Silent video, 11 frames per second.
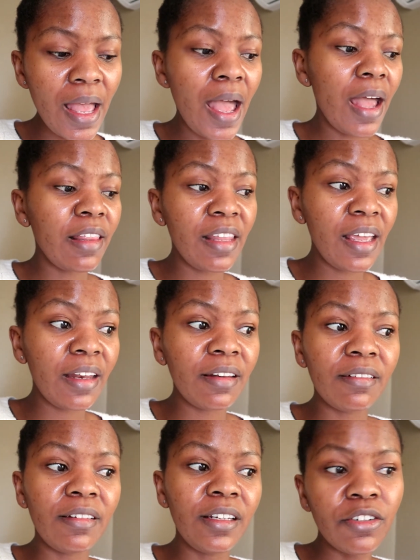and
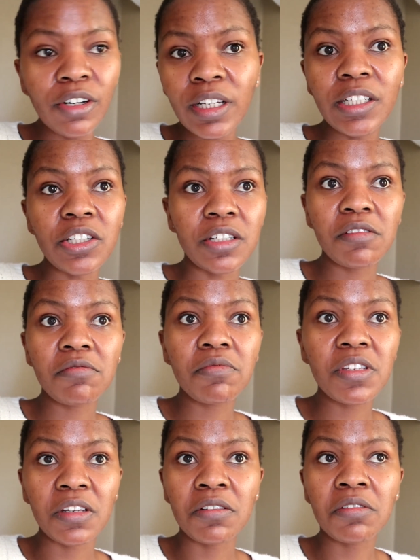then literally just
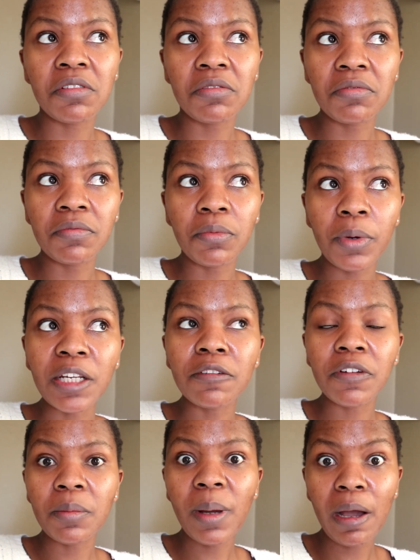sit and wait
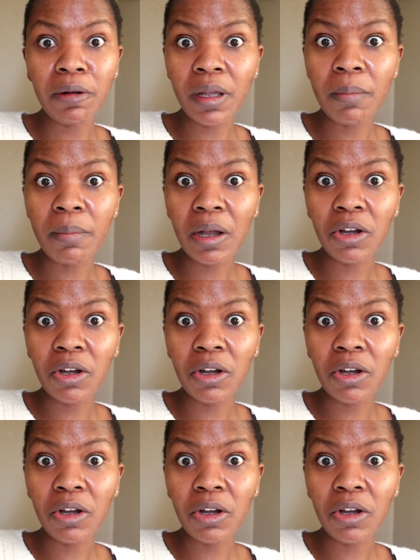for the power to come back